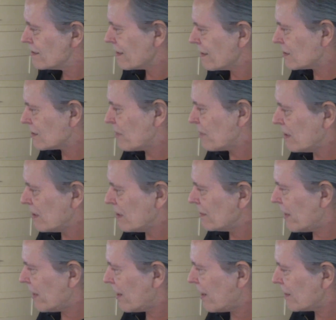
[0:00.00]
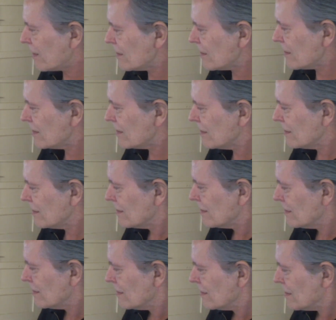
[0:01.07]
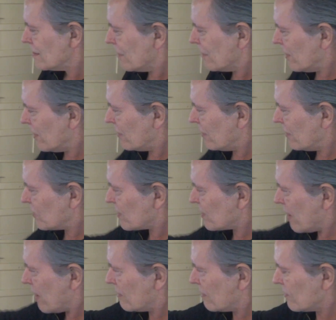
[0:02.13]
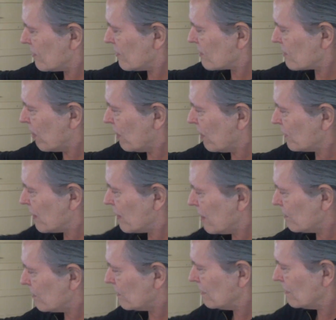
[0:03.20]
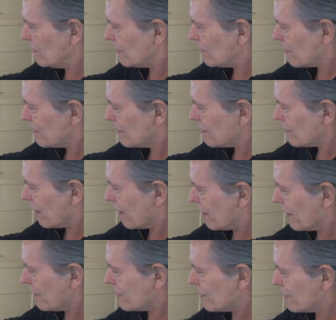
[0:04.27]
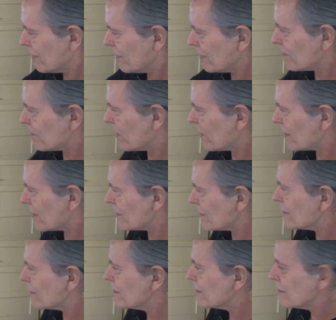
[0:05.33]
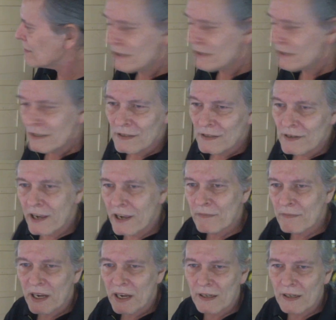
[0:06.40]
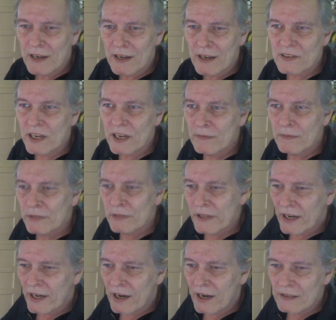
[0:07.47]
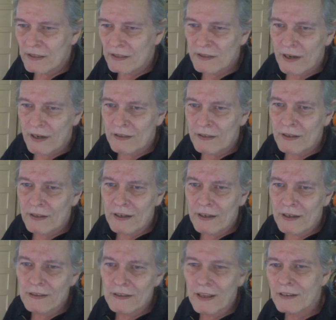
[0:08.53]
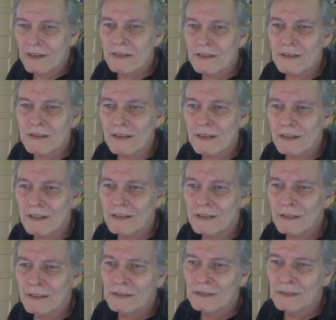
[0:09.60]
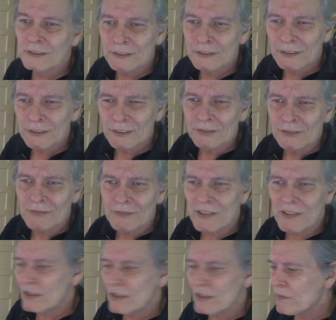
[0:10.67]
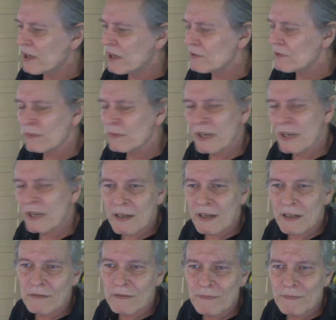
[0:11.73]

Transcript: expanded that, and then just added the small table onto this part. And then my glass table that I had standing there, that's in the bedroom right now.